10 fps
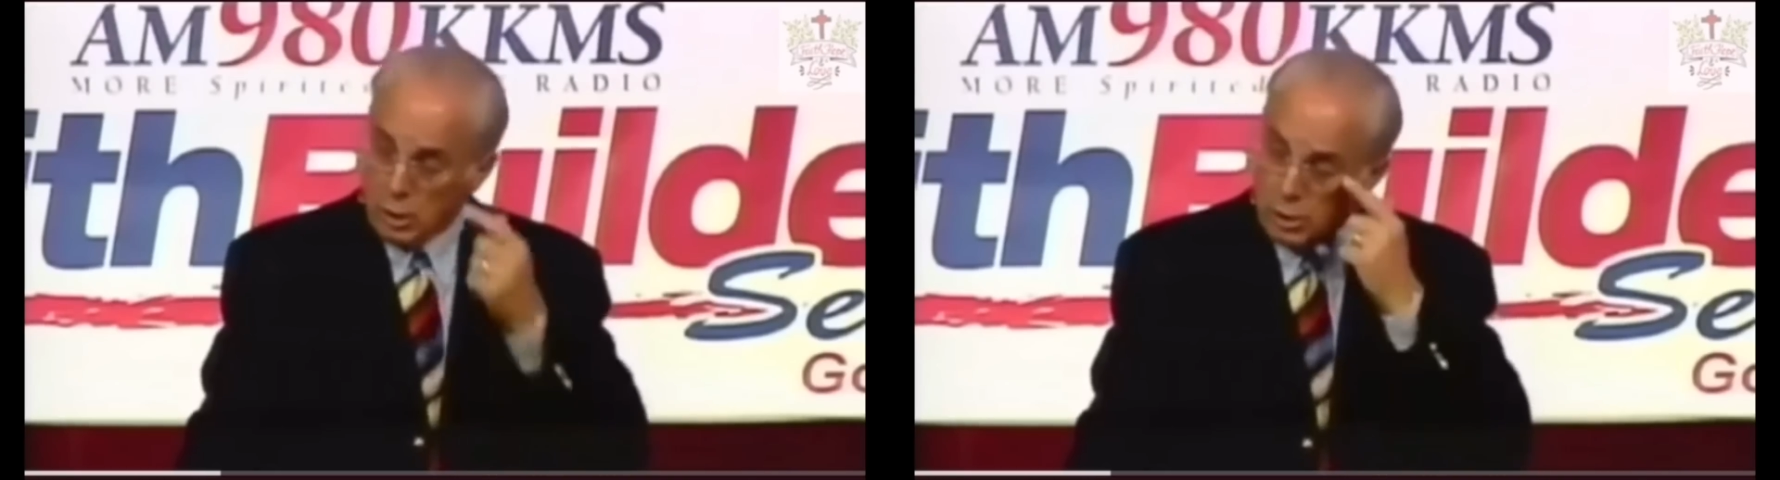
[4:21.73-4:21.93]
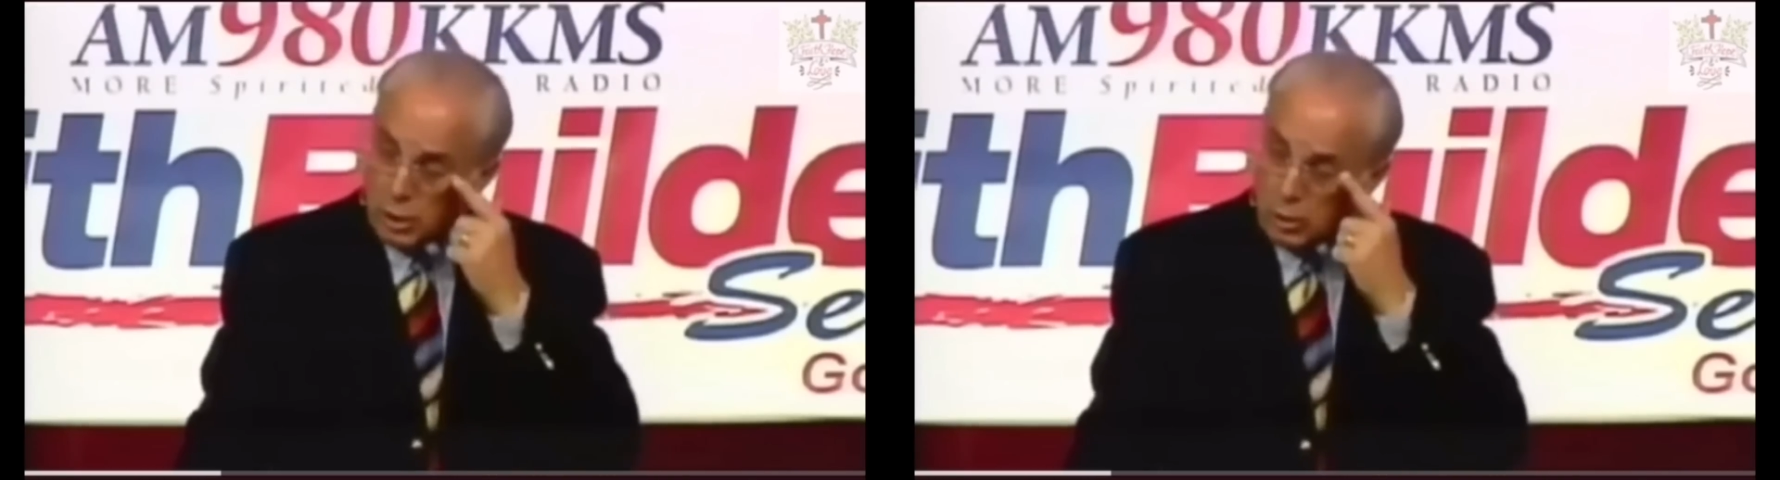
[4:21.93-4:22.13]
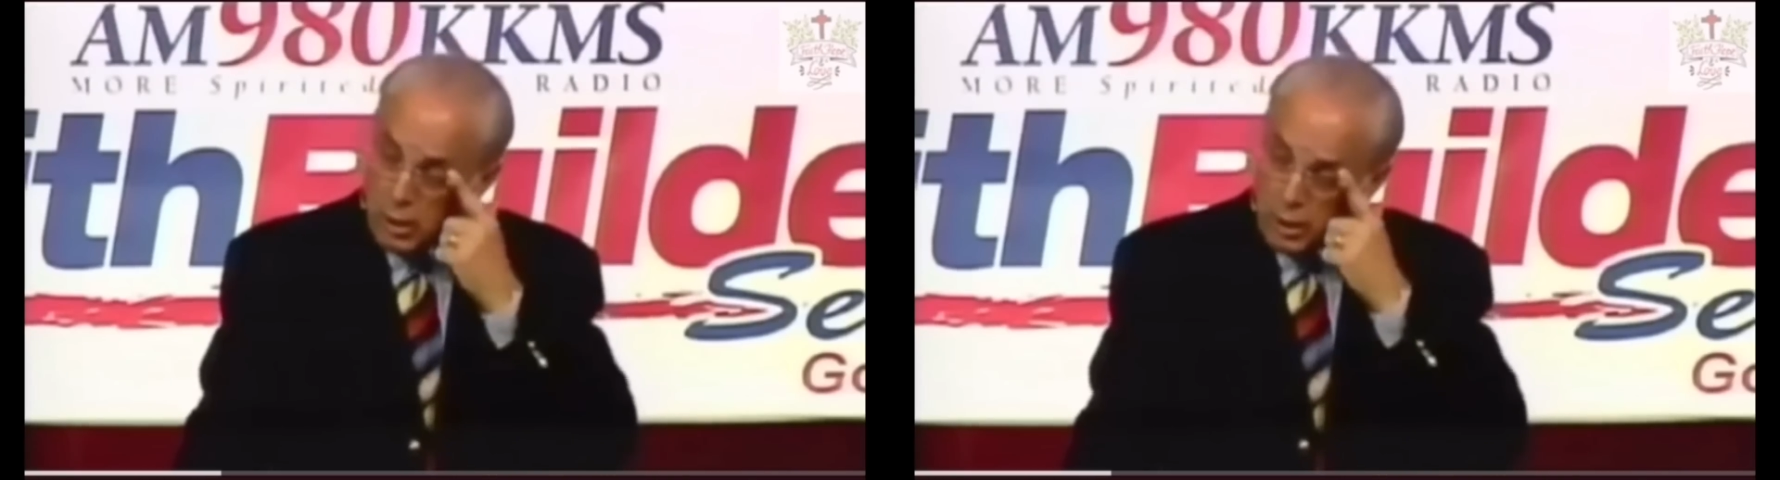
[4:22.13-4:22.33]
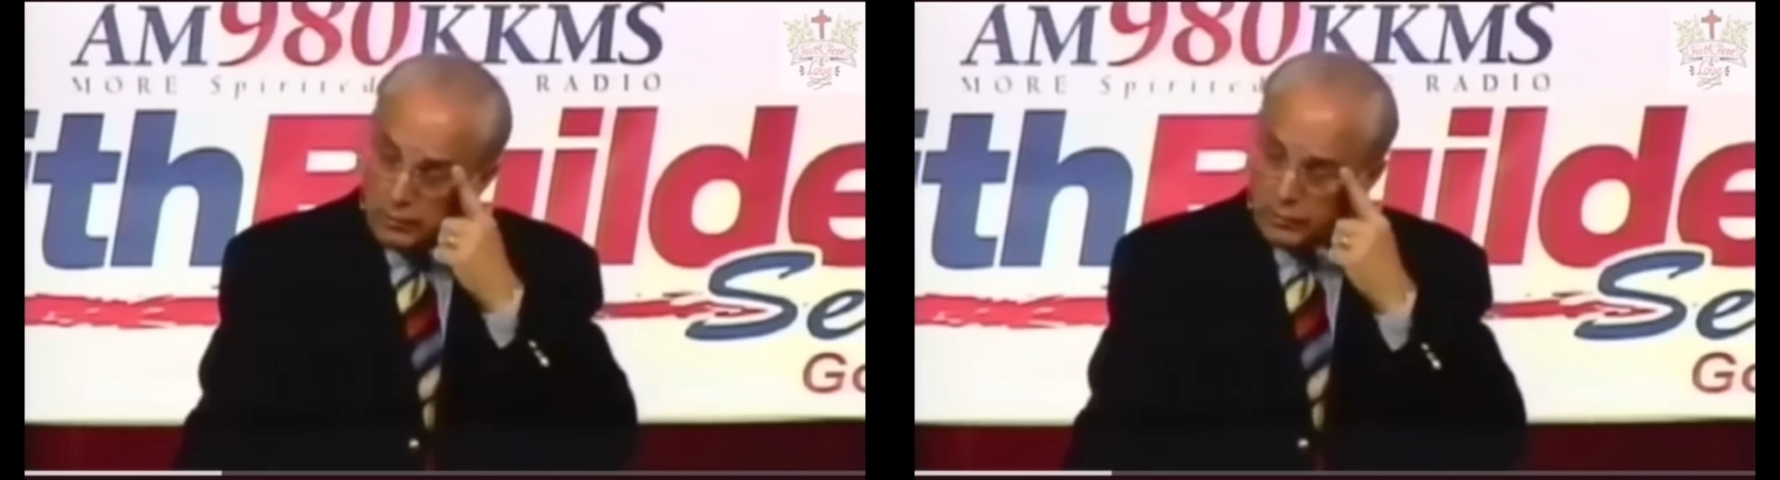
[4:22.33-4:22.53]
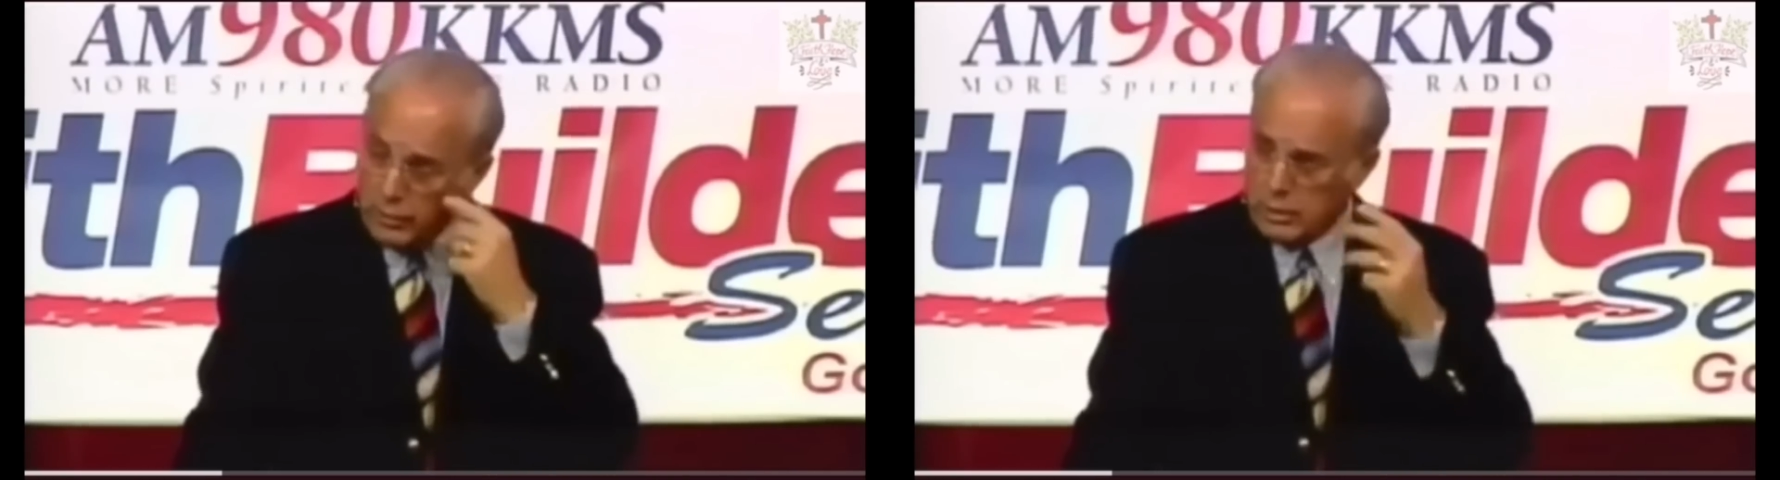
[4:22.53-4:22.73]
So
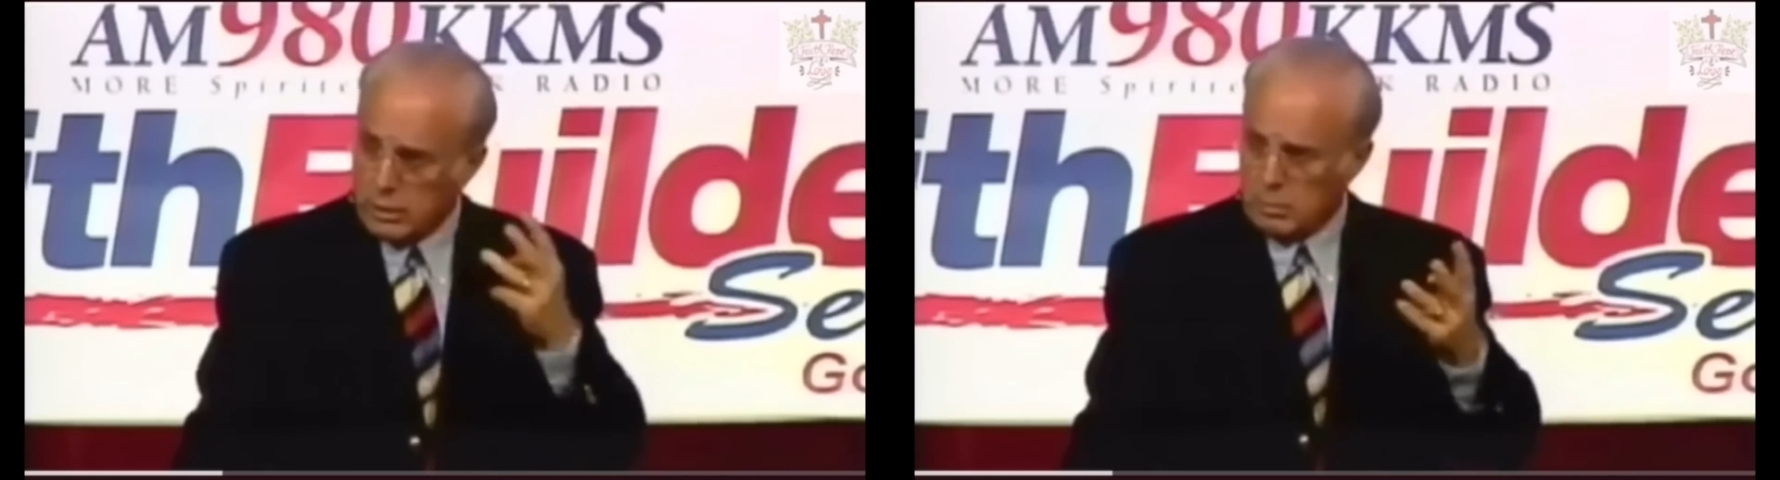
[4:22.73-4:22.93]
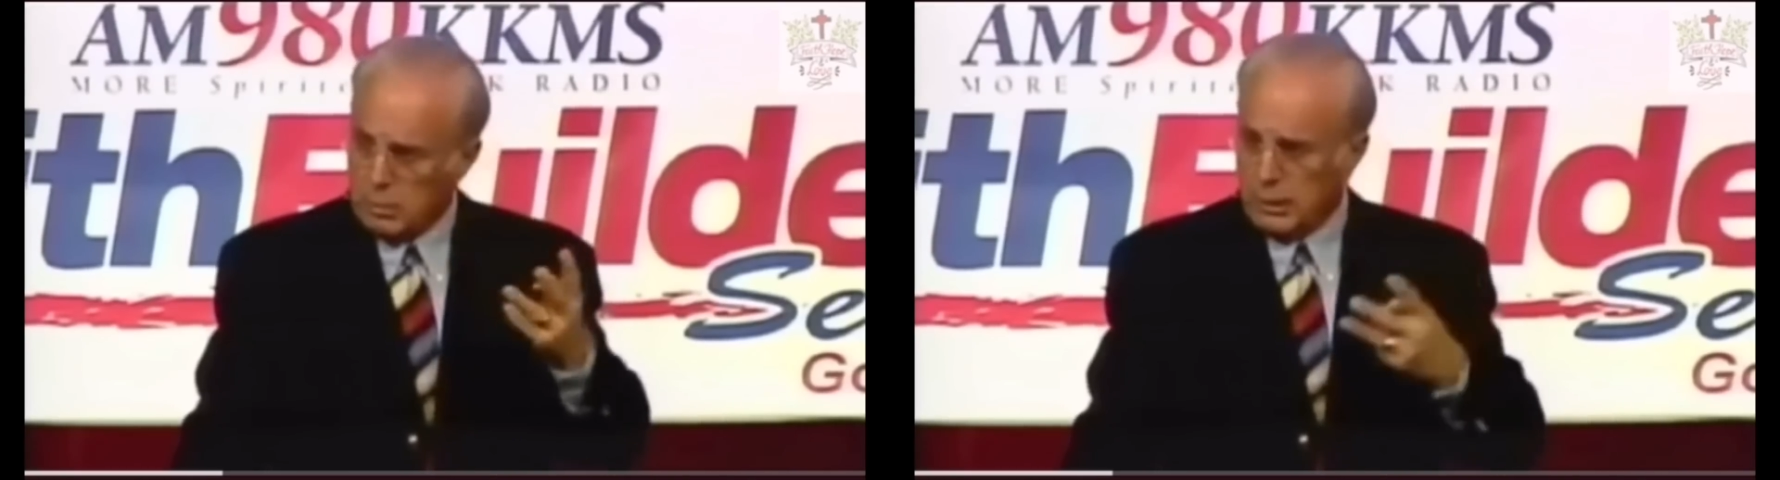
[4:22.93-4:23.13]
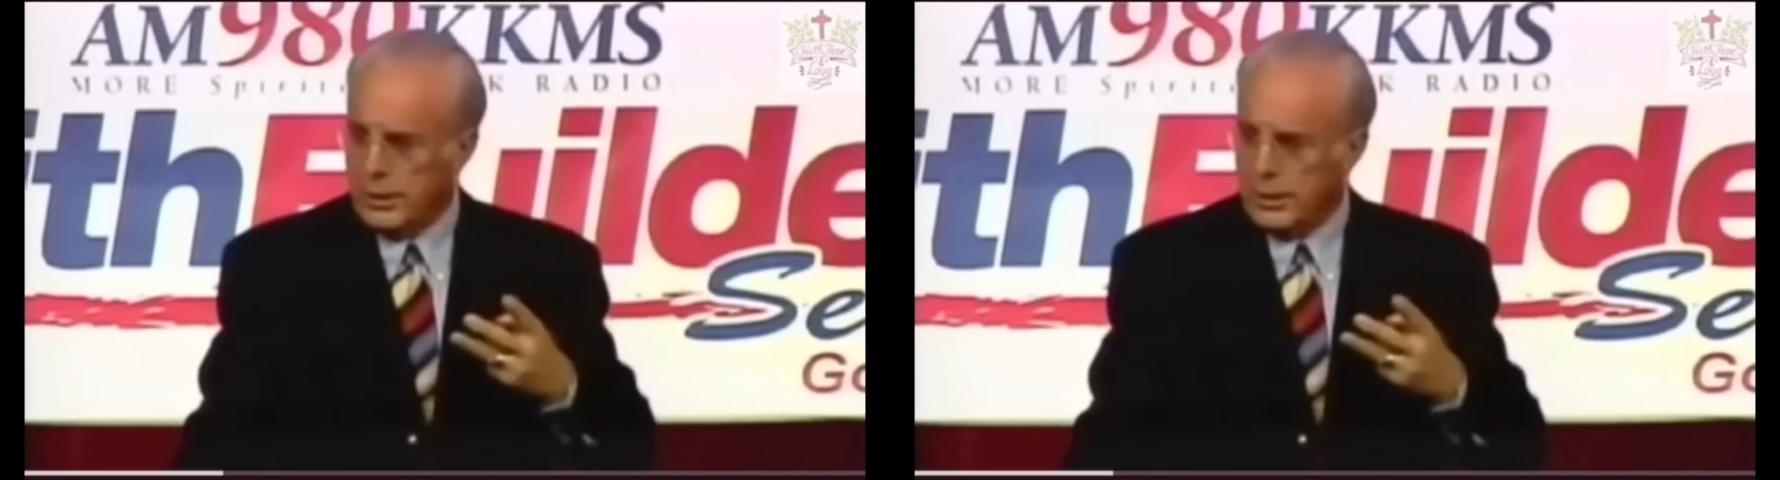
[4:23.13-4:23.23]
if you split